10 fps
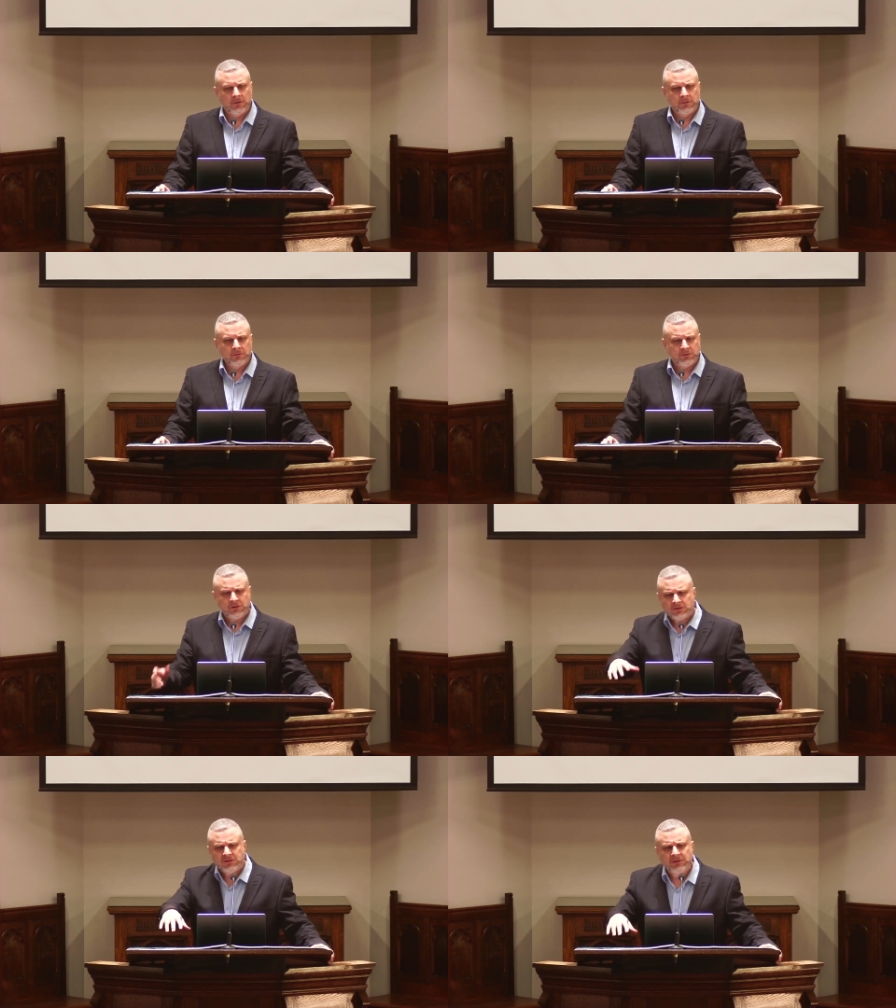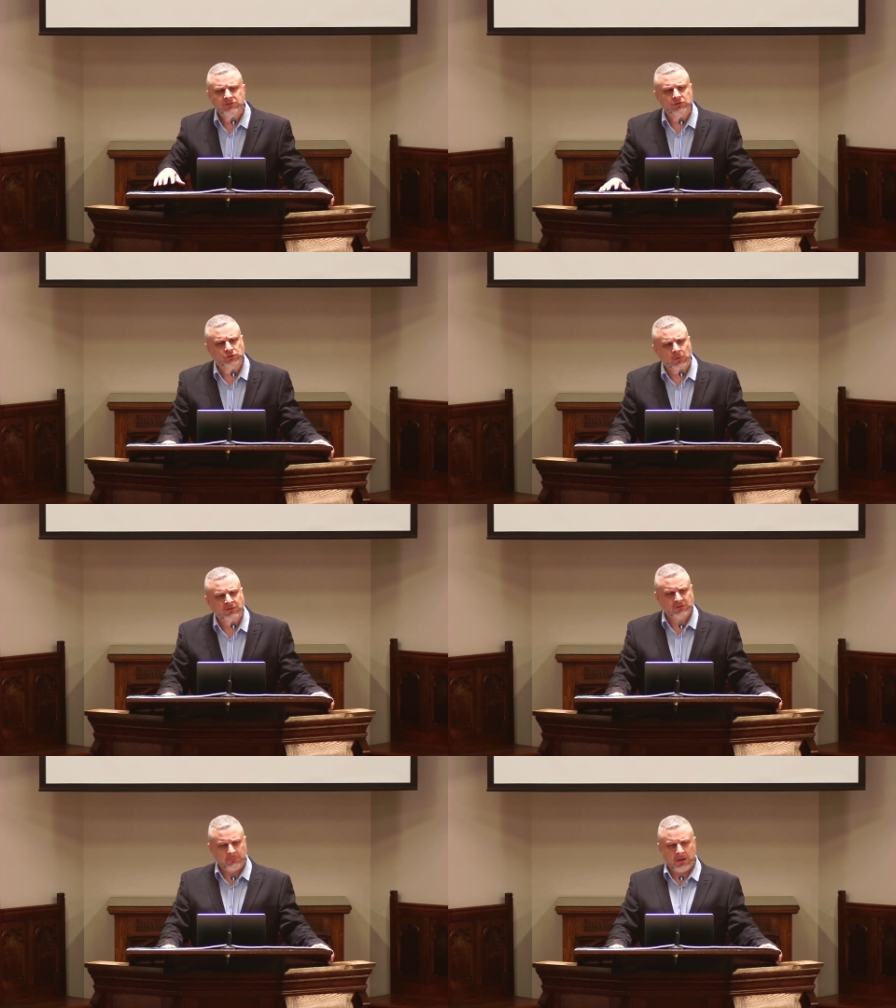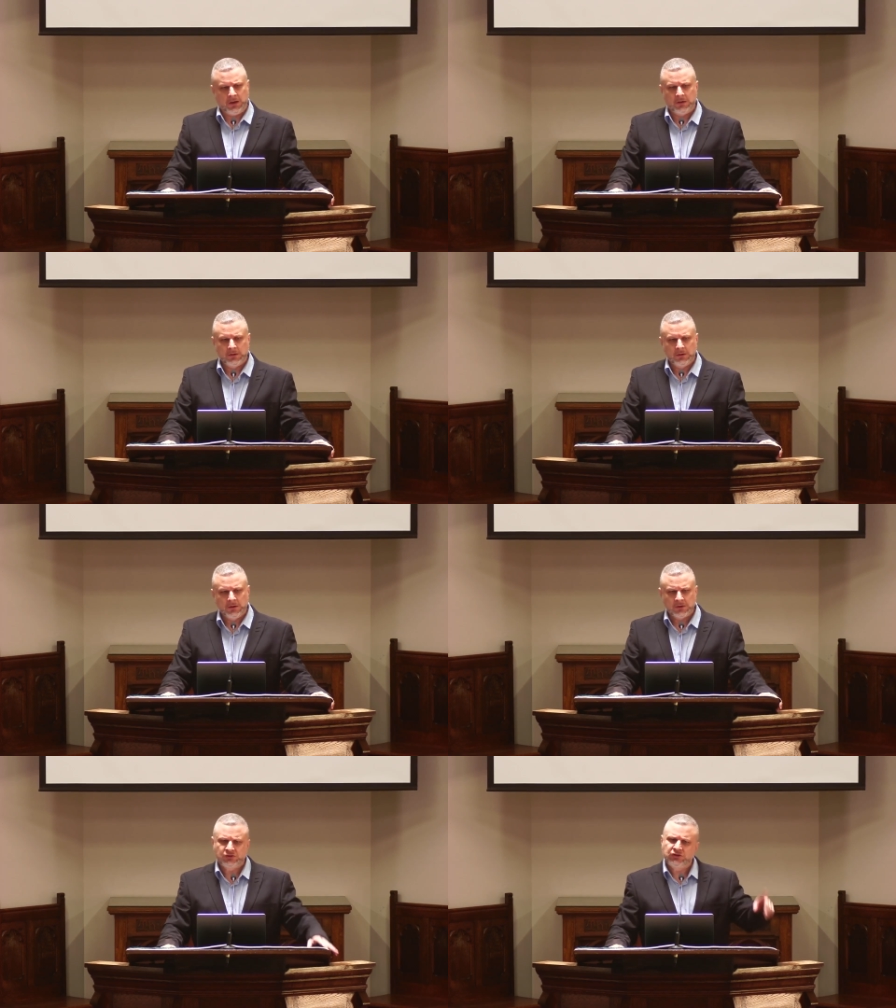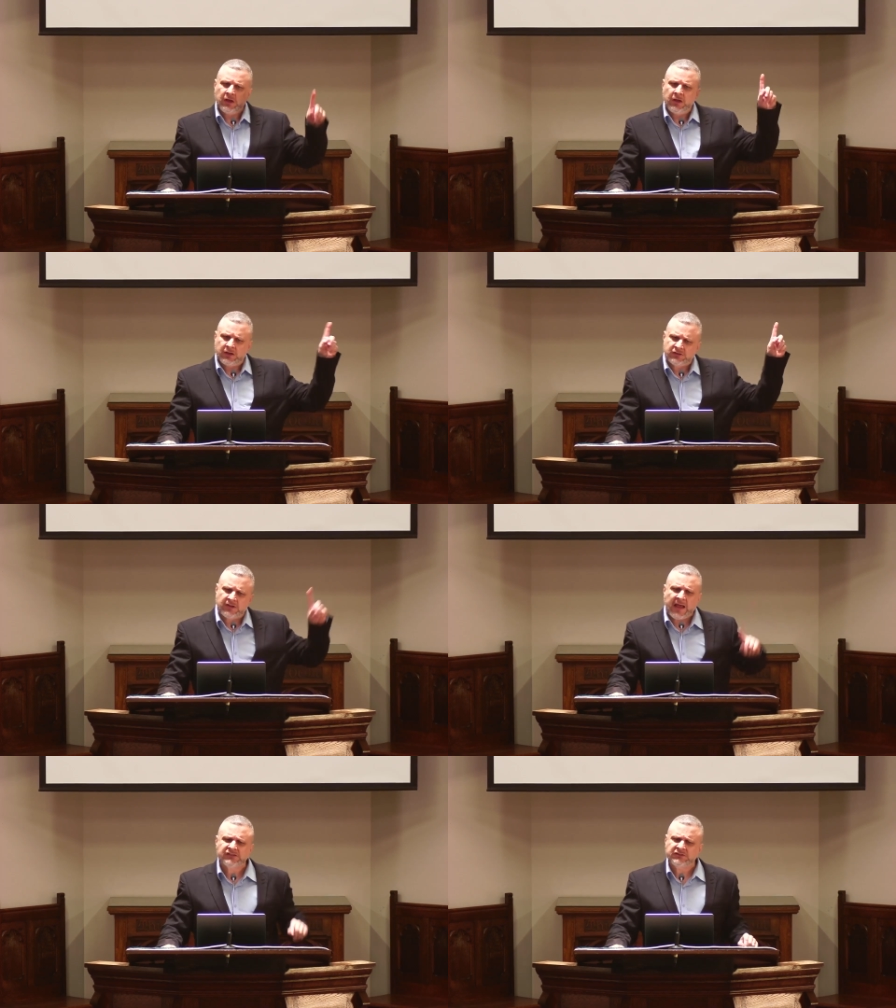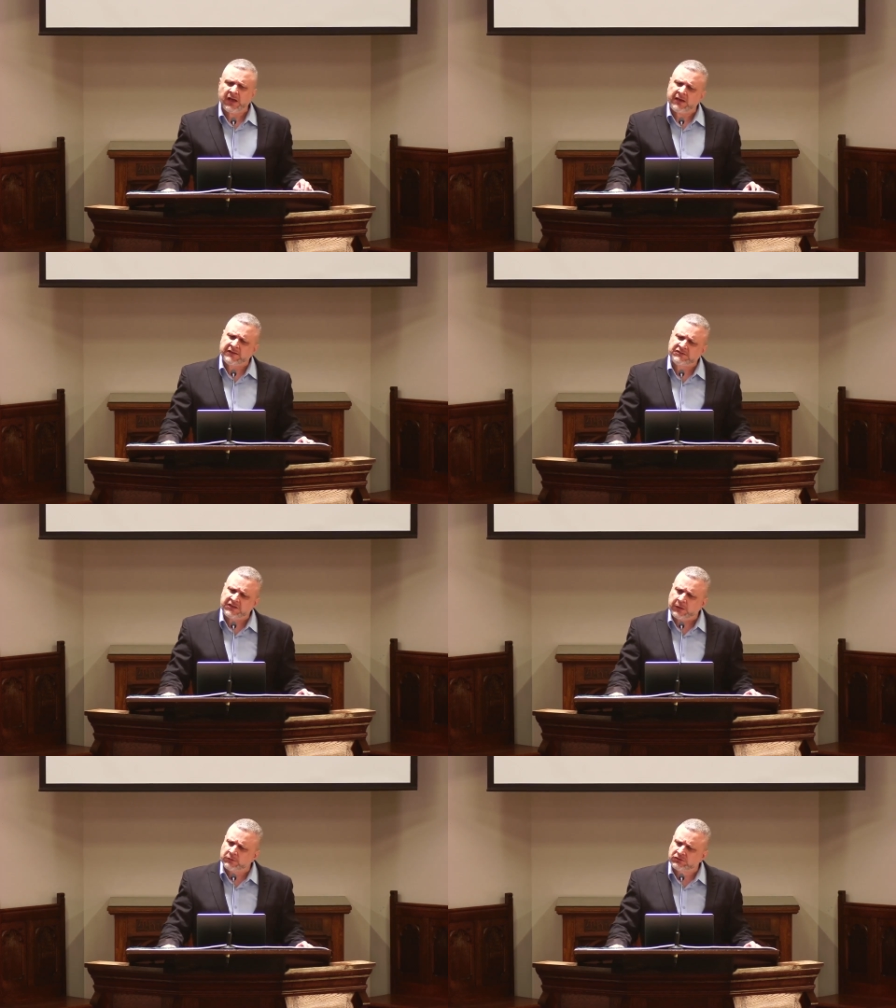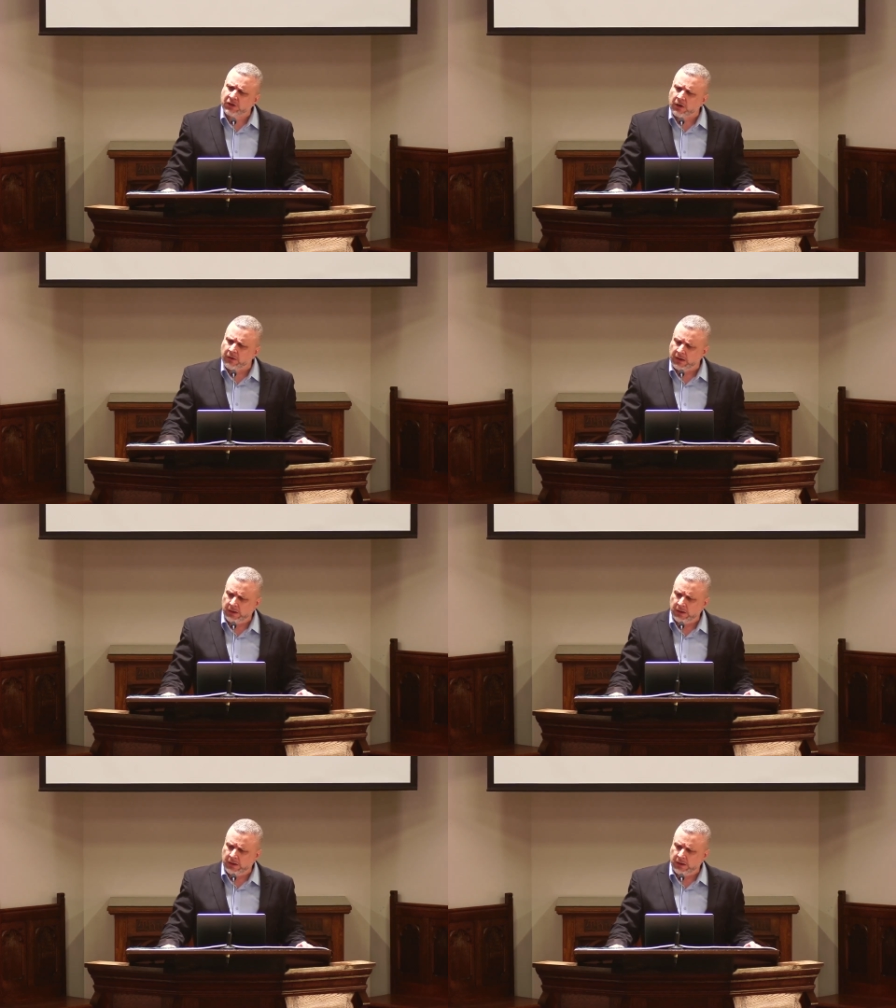She just needs to trust me, because because last night I said I was sorry.